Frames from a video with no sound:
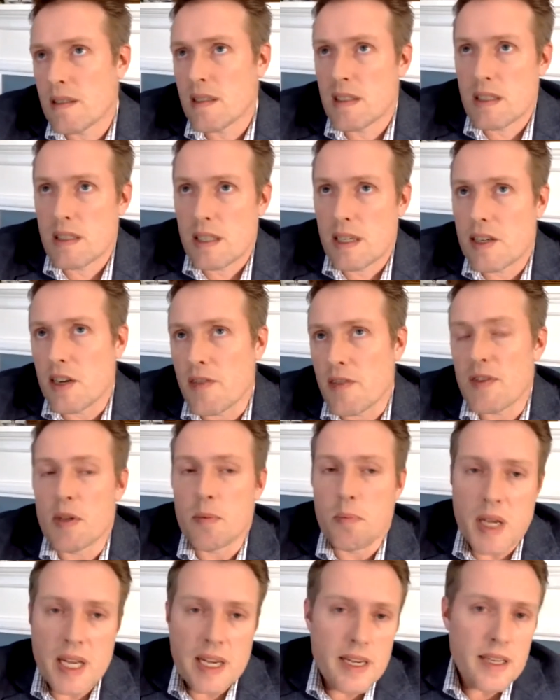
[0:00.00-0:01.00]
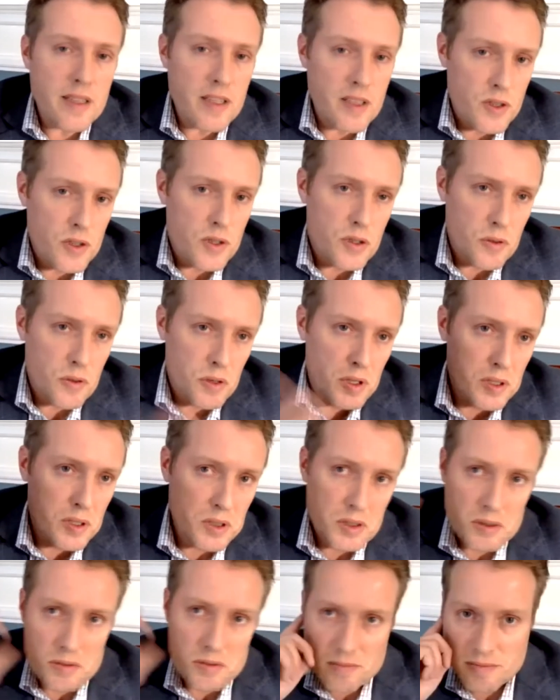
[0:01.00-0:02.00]
uh, enough debate in the
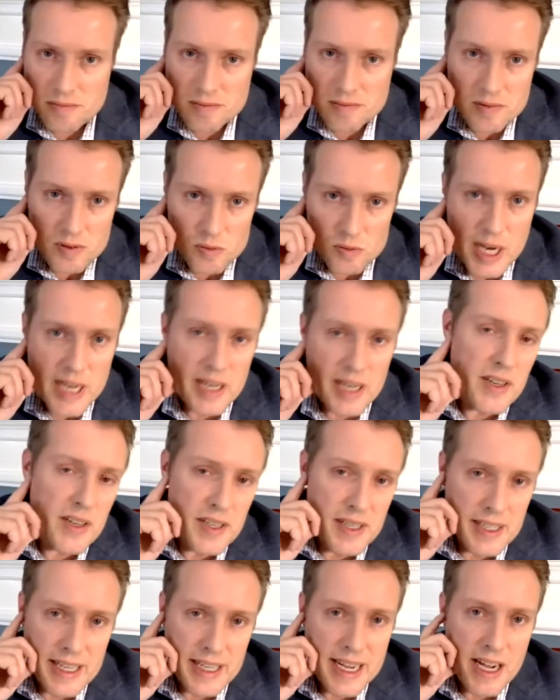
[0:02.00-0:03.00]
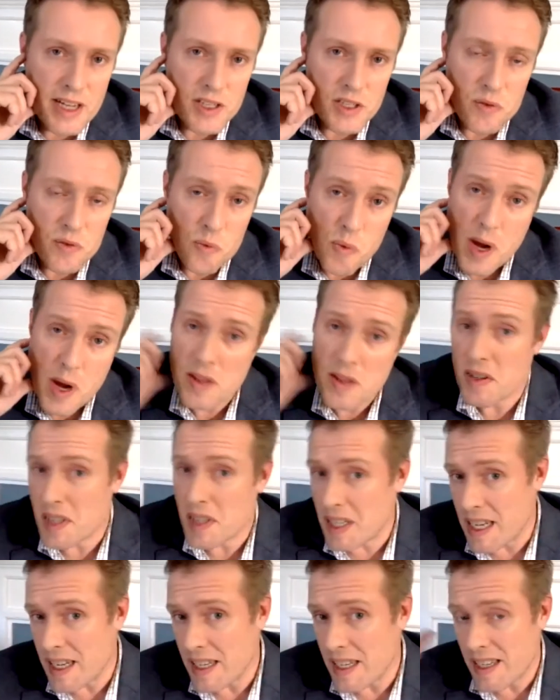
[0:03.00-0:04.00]
historical record and accounts of whether
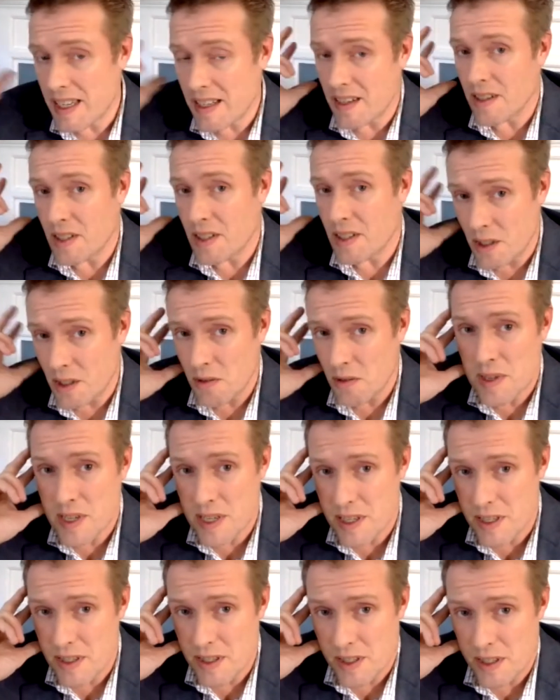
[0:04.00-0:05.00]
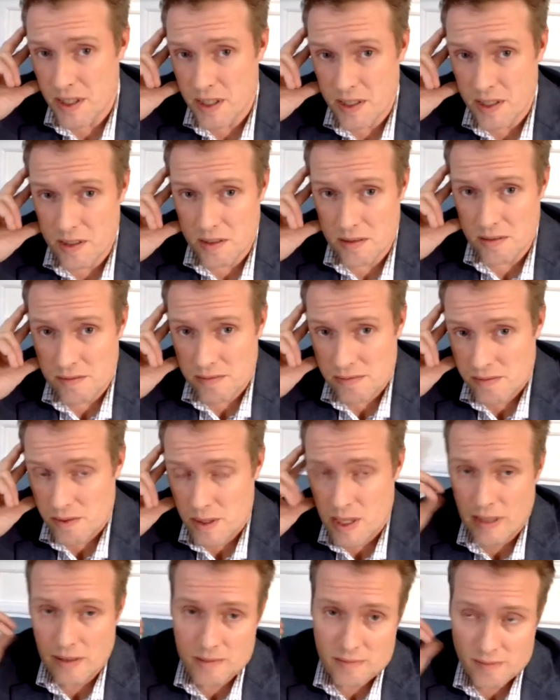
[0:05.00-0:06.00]
Connecticut artillery under Colonel,
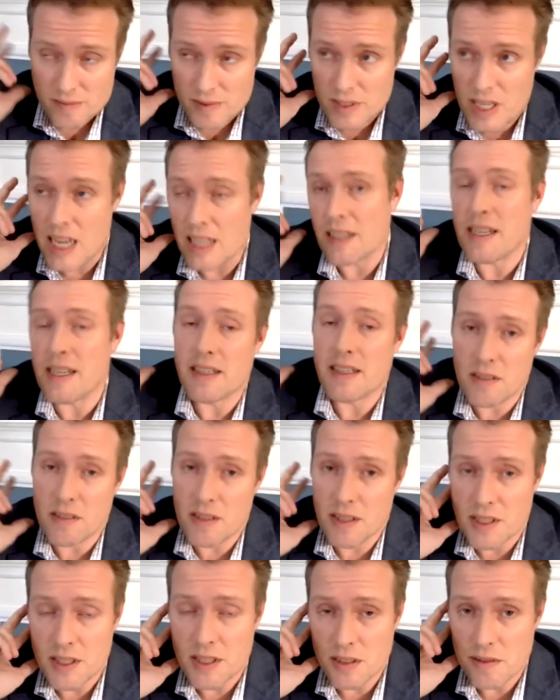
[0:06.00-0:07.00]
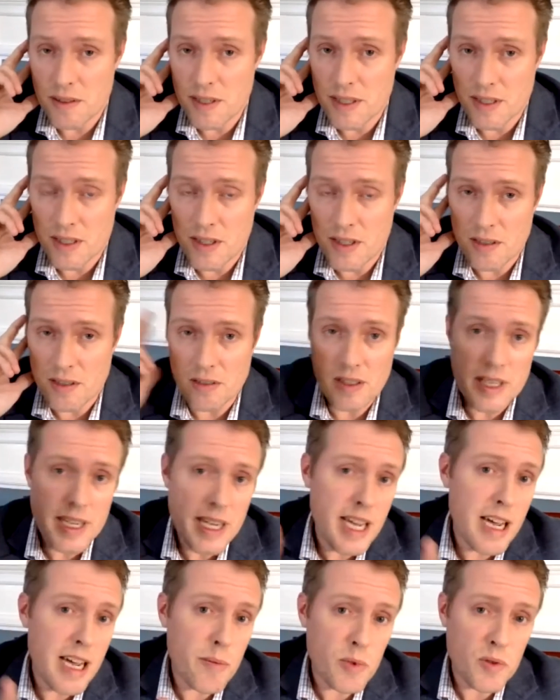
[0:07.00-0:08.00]
well, Continental Artillery under Colonel
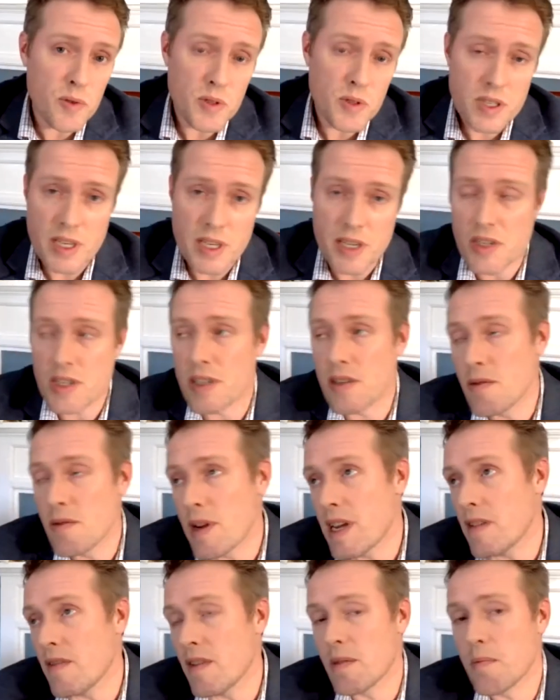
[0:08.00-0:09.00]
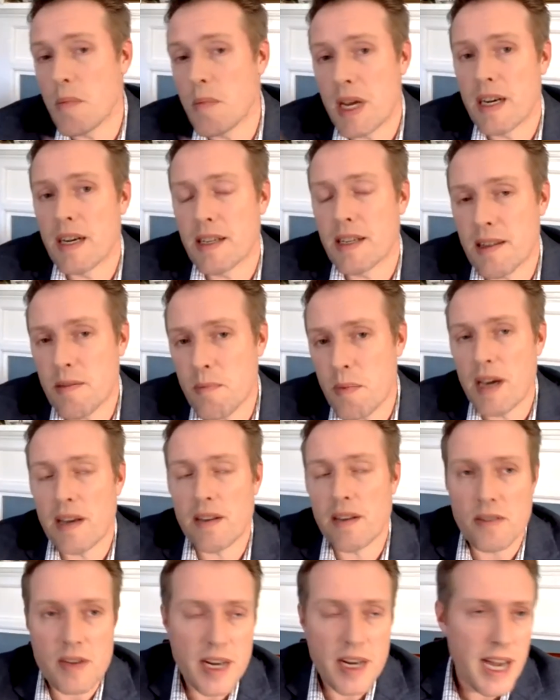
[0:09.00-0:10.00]
Lamb, who was stationed in New Haven, made it to the
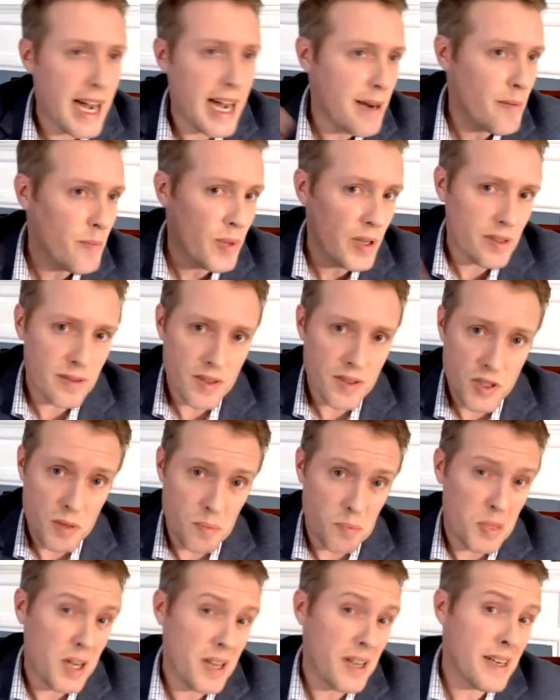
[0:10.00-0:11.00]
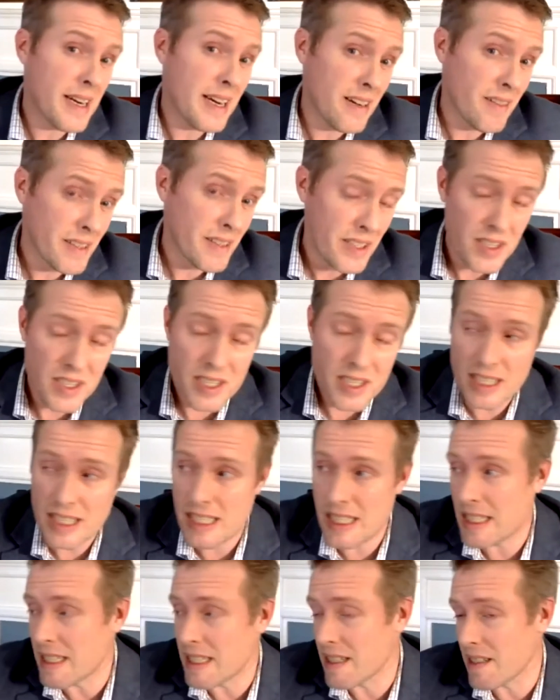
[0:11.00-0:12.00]
battle or not. But there's a button now on the
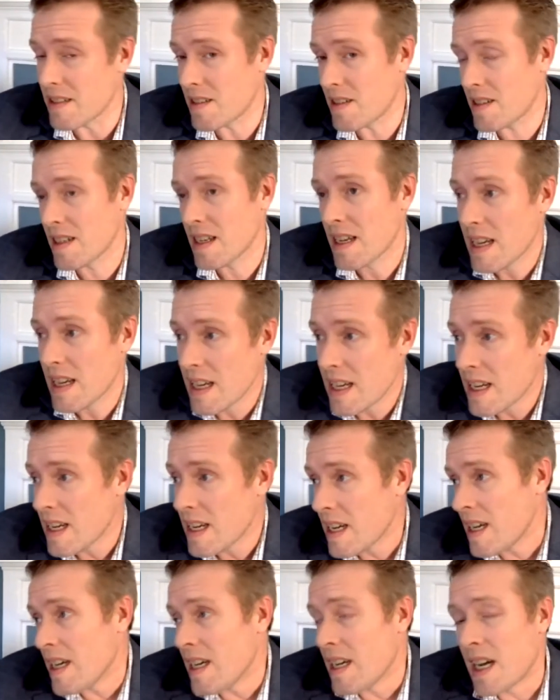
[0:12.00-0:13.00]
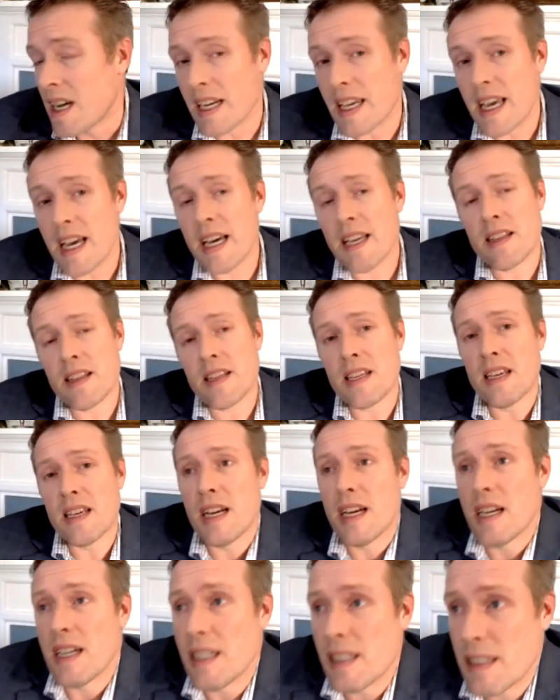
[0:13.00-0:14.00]
scene, and it's again the
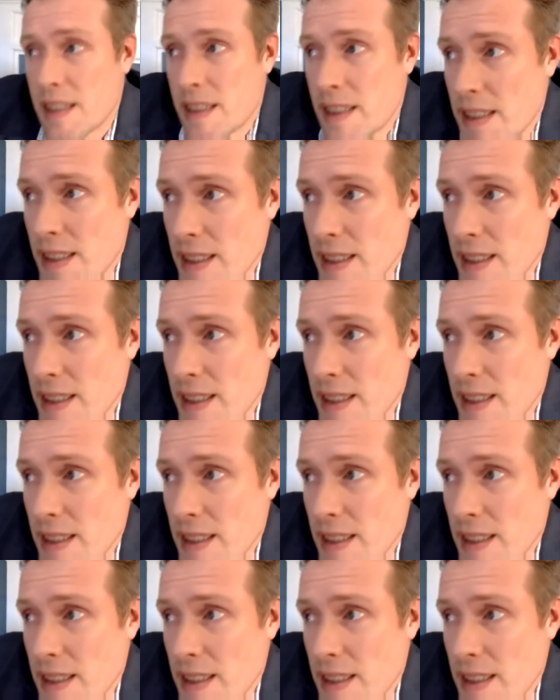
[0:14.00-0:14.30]
uh,